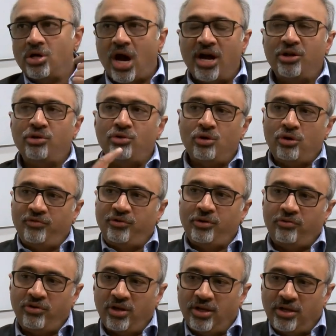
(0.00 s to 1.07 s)
I don't know if you're
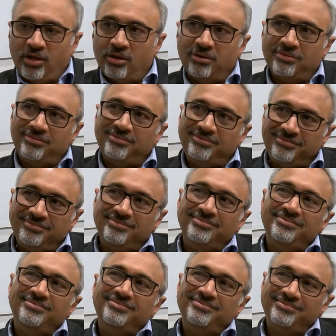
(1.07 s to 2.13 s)
really here, uh-huh.
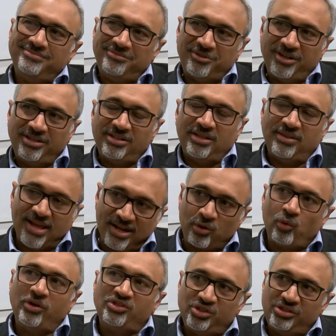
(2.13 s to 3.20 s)
Right? And that
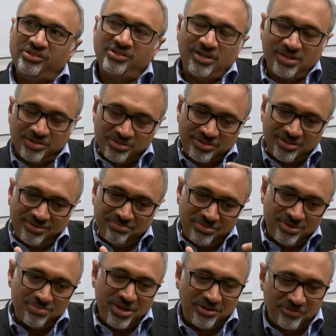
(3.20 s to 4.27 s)
question is asked, and yeah.
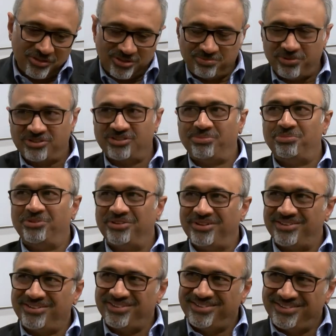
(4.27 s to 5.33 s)
The Matrix picks up on
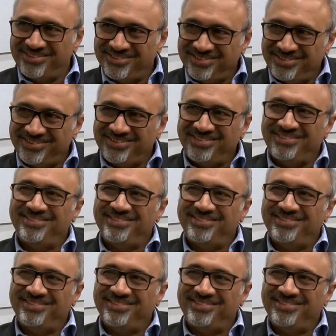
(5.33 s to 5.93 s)
that. Yeah, yeah.